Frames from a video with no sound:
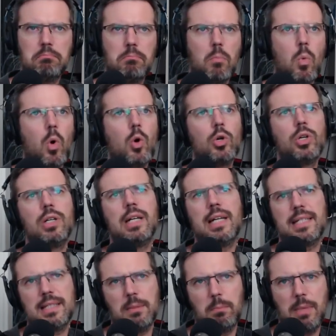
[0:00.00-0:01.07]
more or
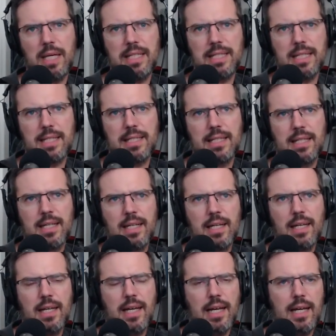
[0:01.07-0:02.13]
less the basics,
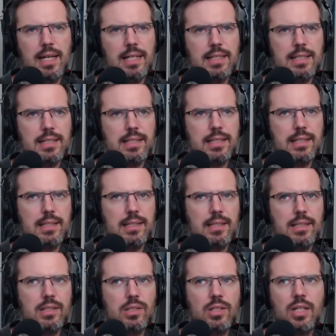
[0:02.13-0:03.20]
and
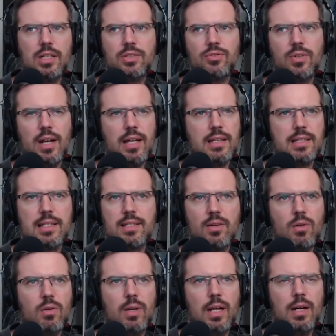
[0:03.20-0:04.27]
you can try this
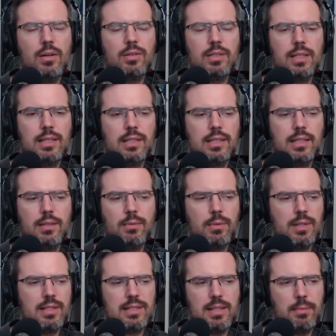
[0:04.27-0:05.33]
all out in
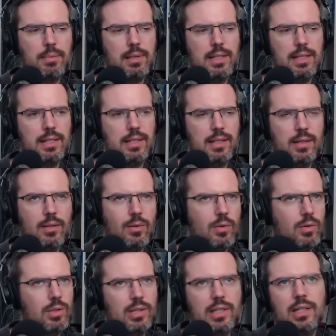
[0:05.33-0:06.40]
with Zeppelin
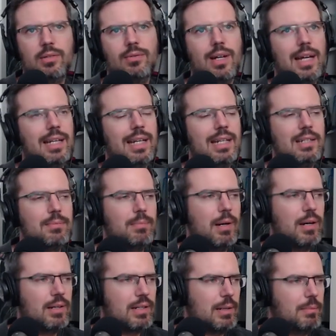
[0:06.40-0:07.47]
or you can write a
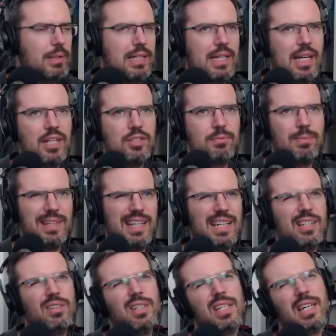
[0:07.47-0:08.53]
Spark application, but
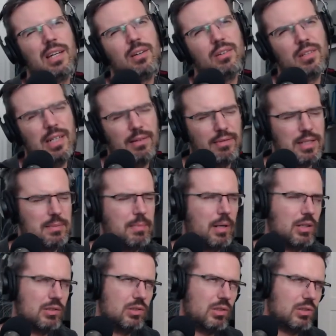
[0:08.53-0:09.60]
then you need to have a
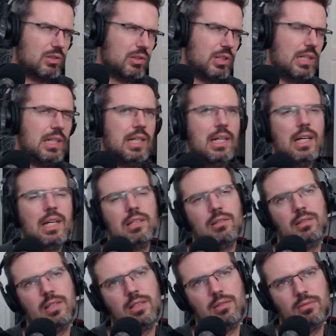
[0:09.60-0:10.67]
Spark Docker.
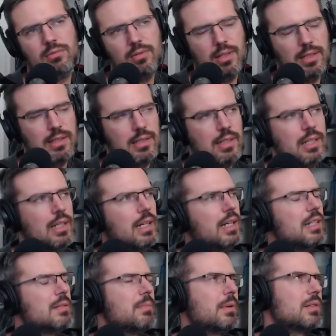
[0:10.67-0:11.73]
You need to run
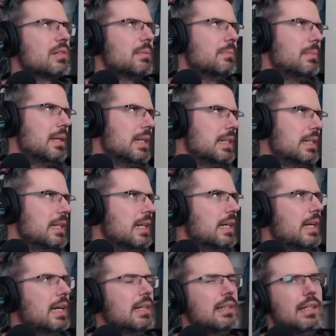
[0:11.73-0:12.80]
and Spark submit,
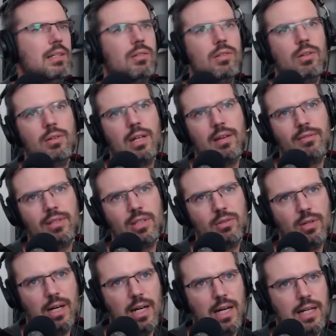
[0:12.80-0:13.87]
and then you don't have a
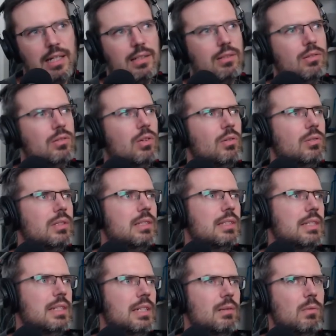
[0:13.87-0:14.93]
UI and you don't
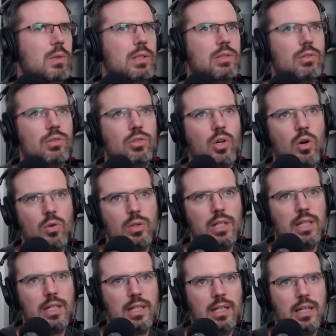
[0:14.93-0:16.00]
see what you're
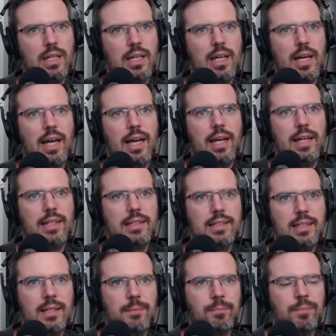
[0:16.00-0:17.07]
coding.
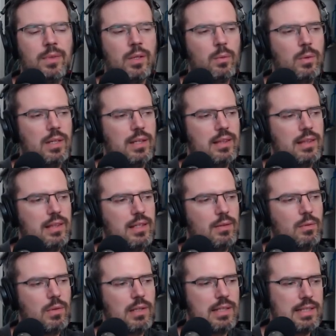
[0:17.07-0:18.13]
And with
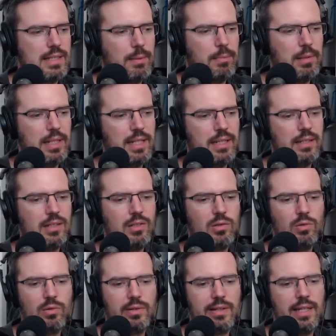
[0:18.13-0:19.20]
with Zeppelin, the
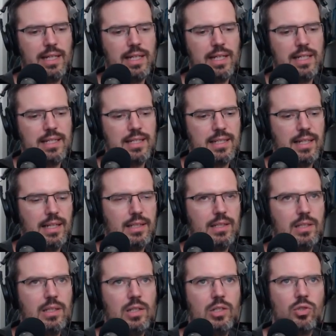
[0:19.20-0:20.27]
cool thing is that
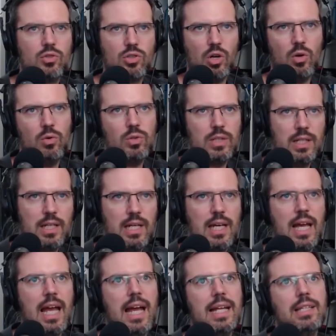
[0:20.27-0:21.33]
you code
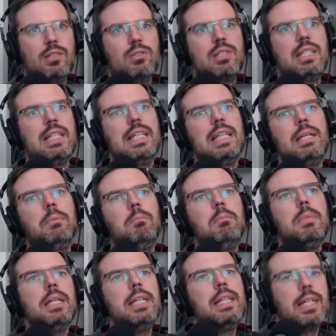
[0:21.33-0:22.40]
and you see
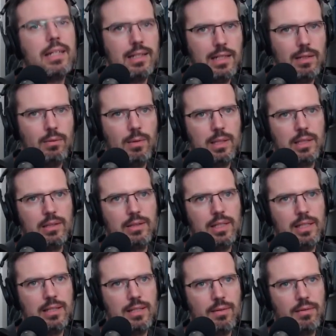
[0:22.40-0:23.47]
immediately when you
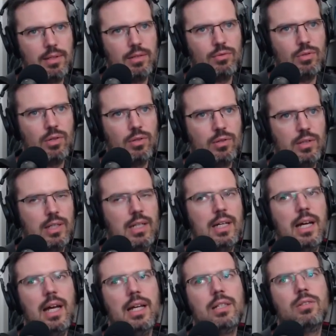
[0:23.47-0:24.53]
did something wrong,
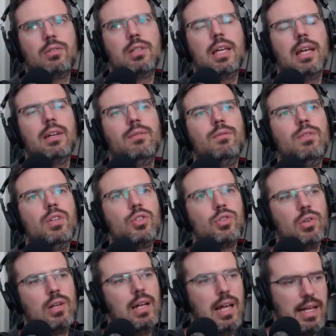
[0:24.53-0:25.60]
and you can
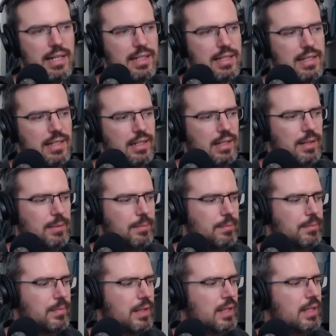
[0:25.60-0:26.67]
visualize
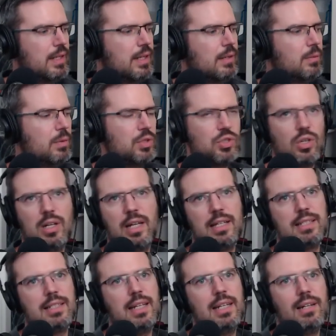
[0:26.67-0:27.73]
um,
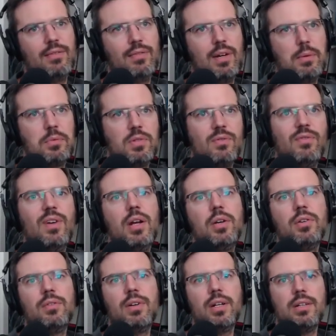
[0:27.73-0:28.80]
visualize data frames
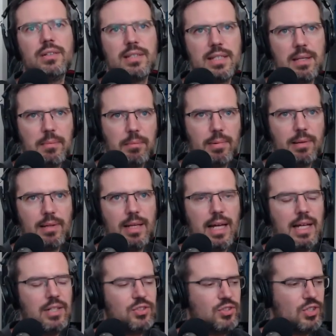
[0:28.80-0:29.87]
very very simple
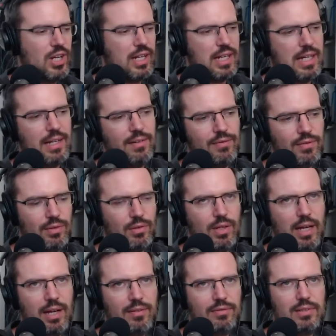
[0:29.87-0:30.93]
and check if you
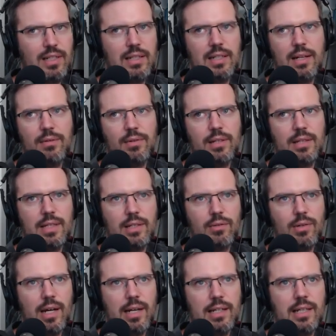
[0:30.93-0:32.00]
have done
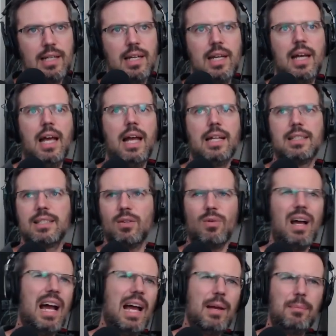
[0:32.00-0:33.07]
everything right. And
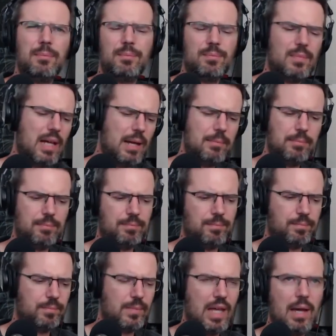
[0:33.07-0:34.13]
so I'm I'm
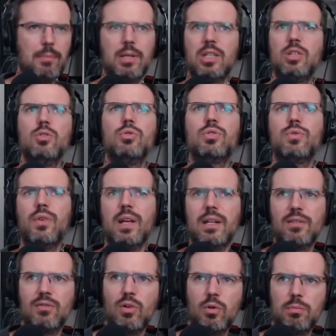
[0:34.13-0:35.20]
I'm a huge
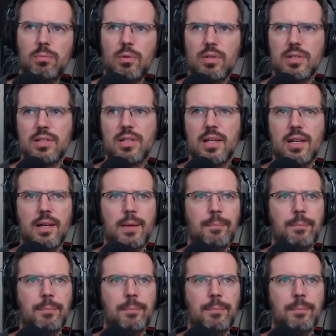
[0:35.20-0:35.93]
fan of notebooks